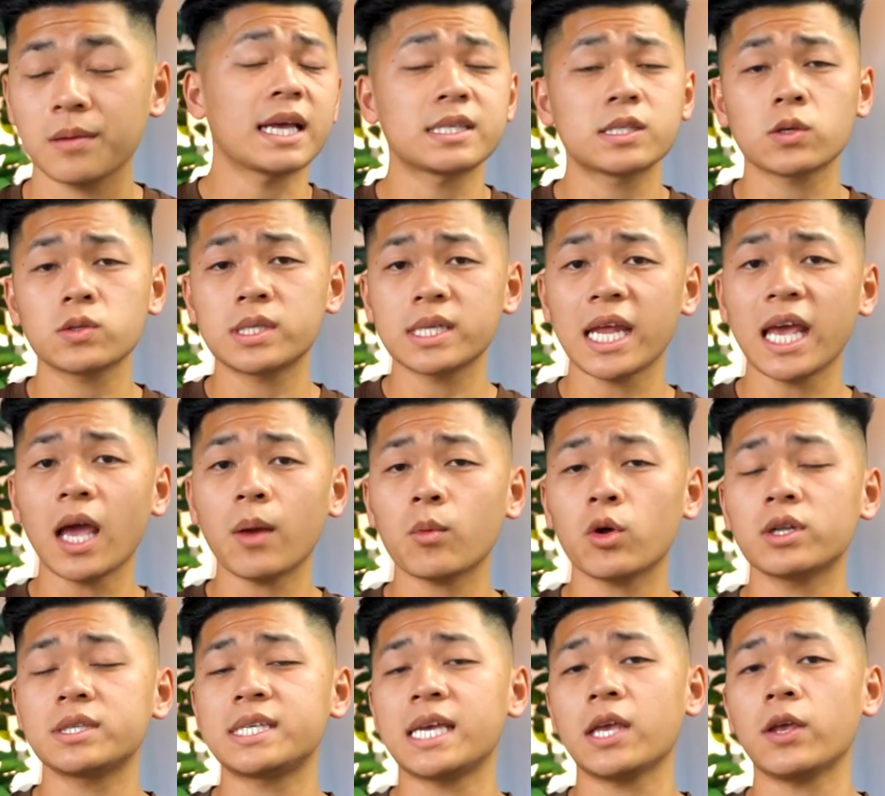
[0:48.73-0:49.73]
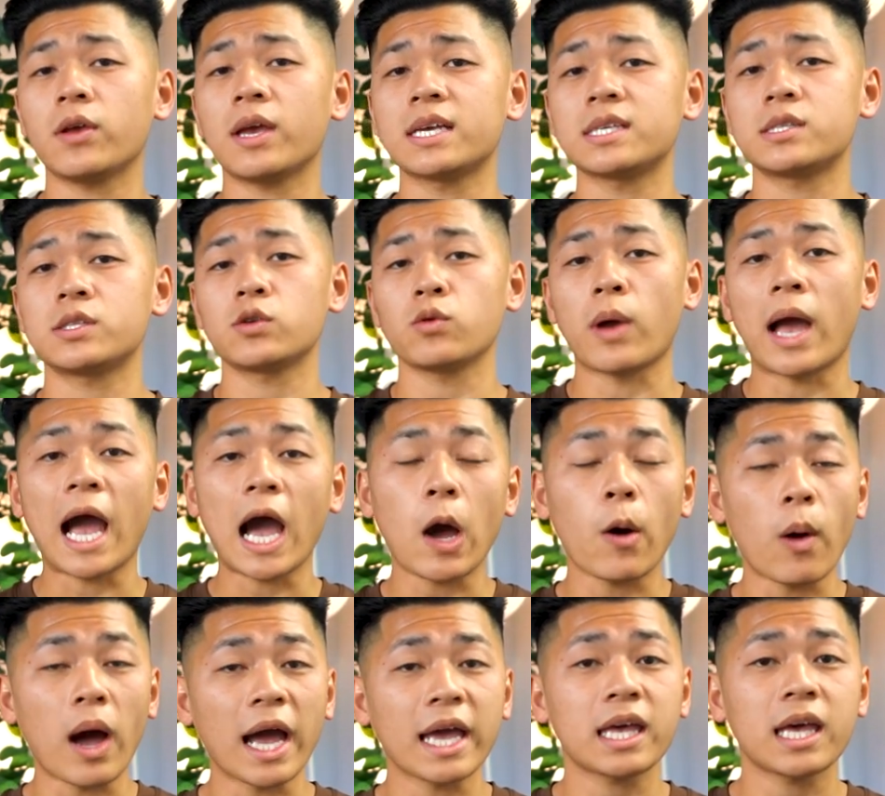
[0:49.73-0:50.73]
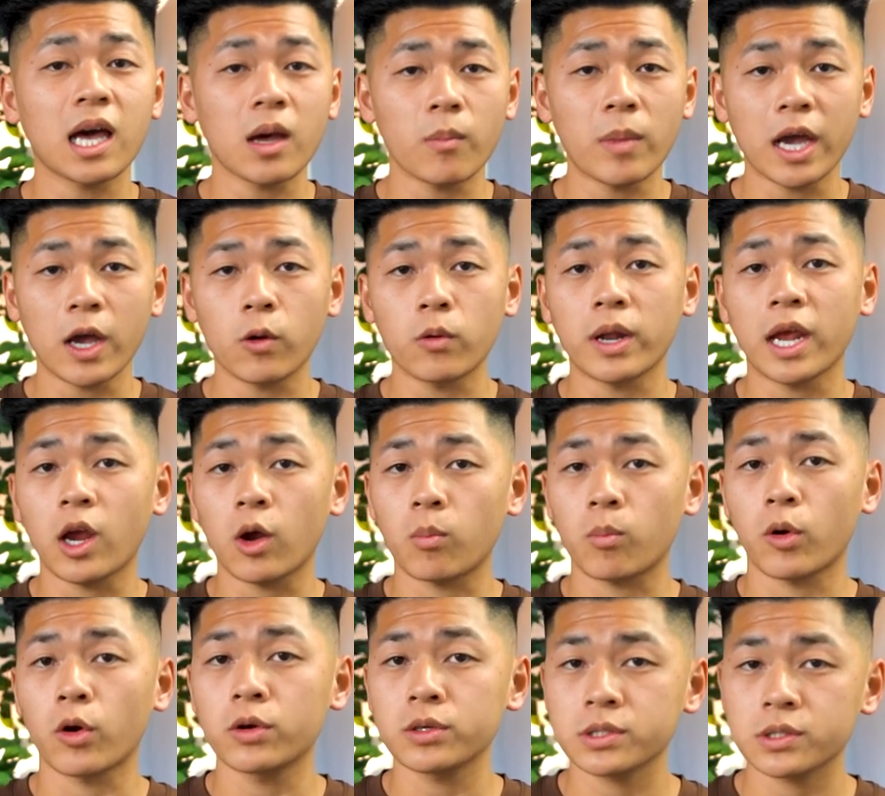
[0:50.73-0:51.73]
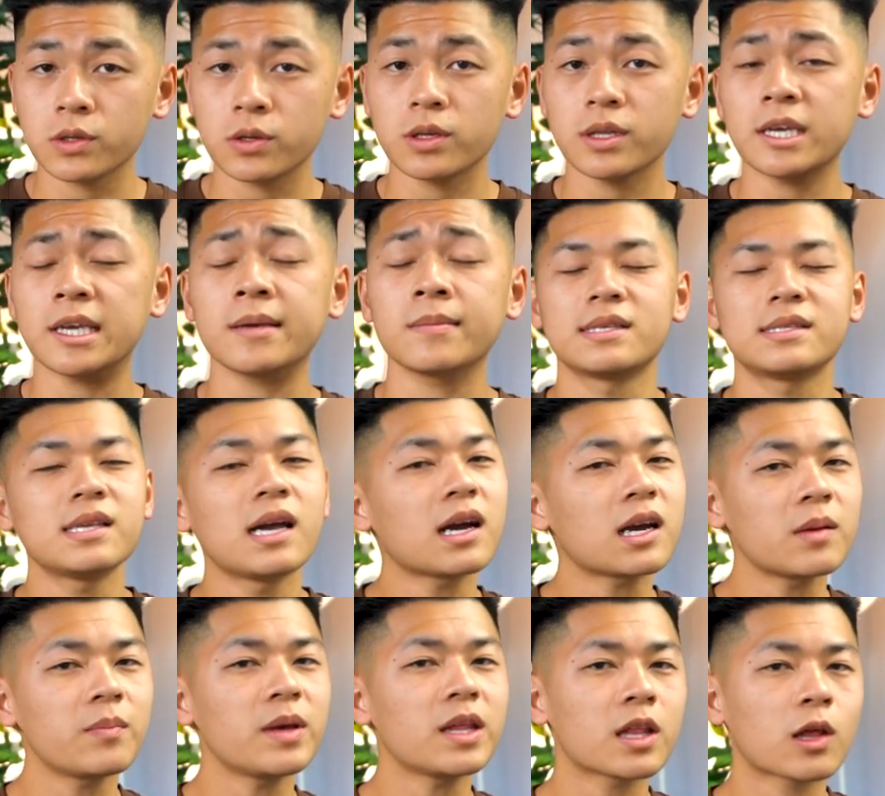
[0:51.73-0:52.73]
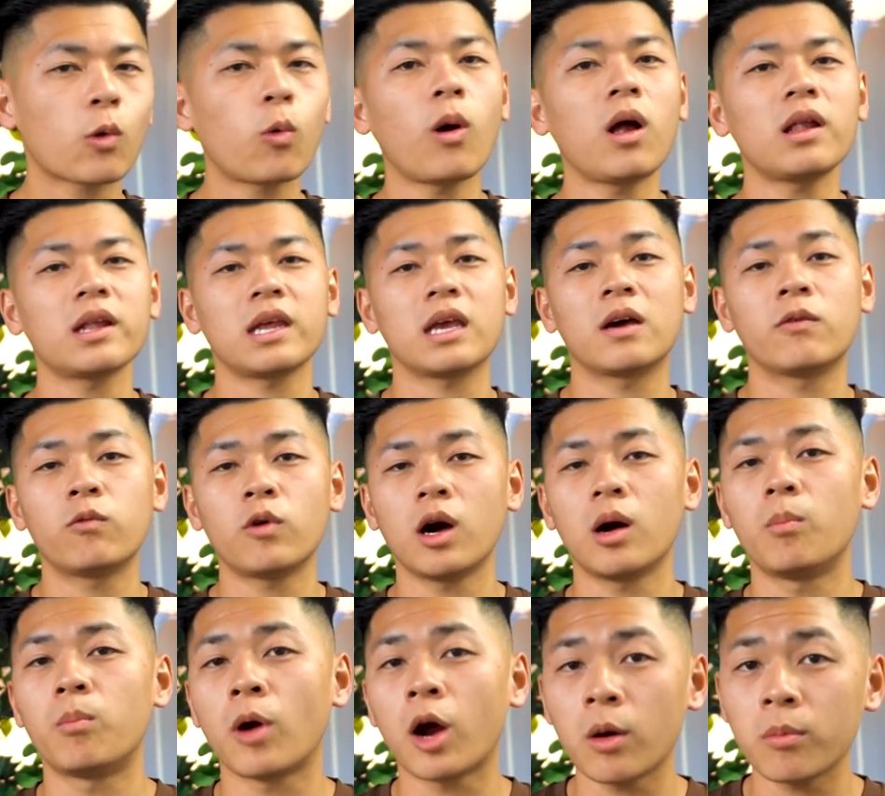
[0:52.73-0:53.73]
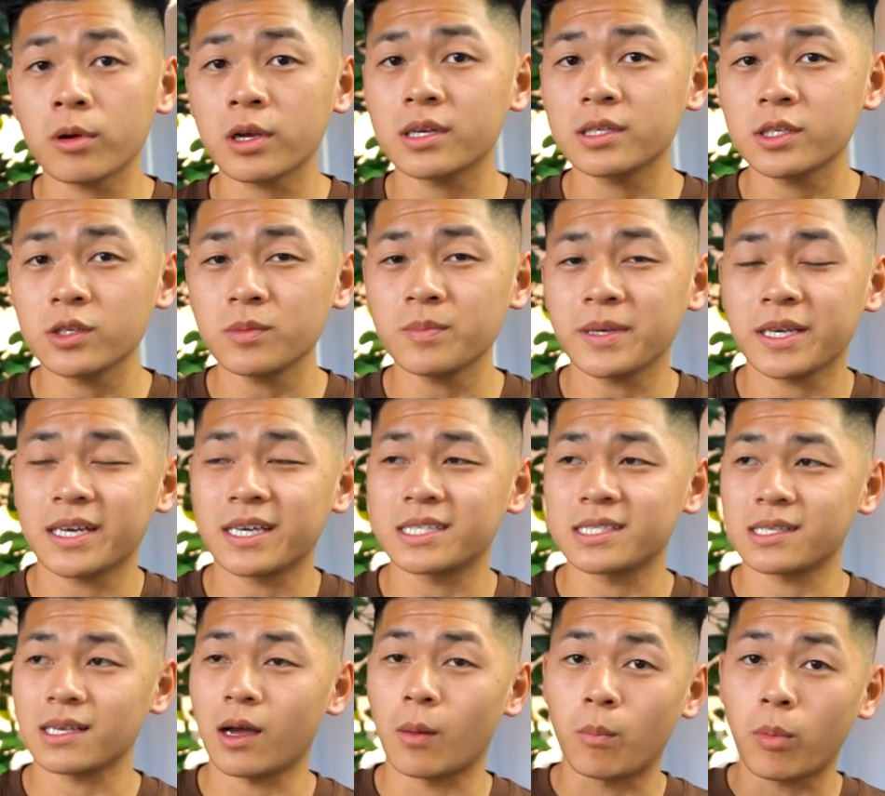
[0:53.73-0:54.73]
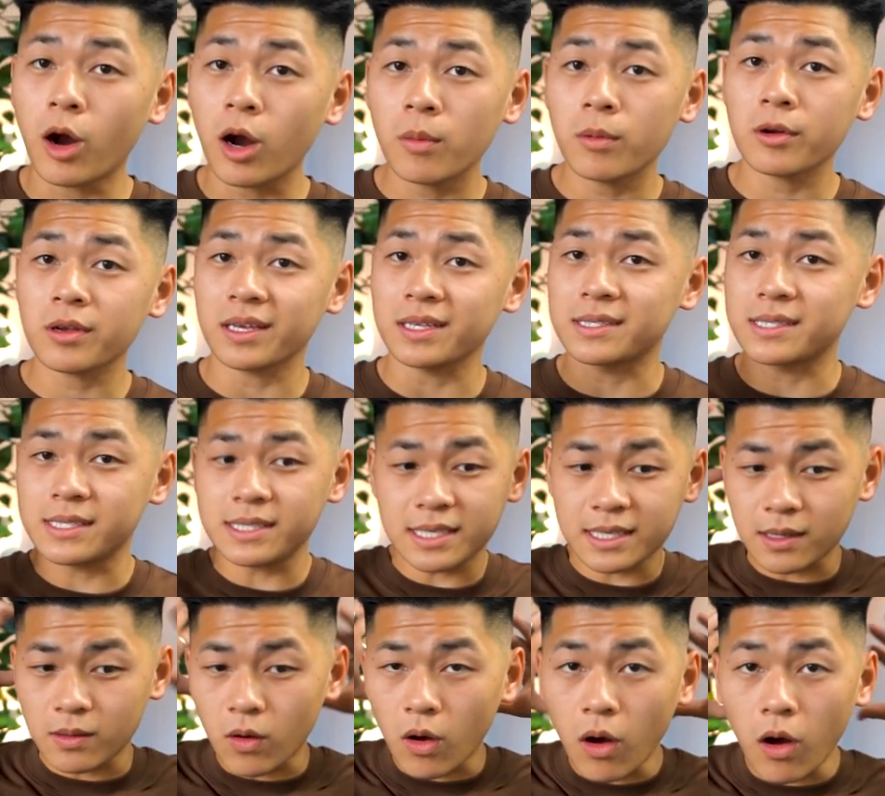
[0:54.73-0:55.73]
And so today, I'm gonna take you guys through how I cut my own hair personally. It's not gonna be the quality of what a barber could do, because a barber can see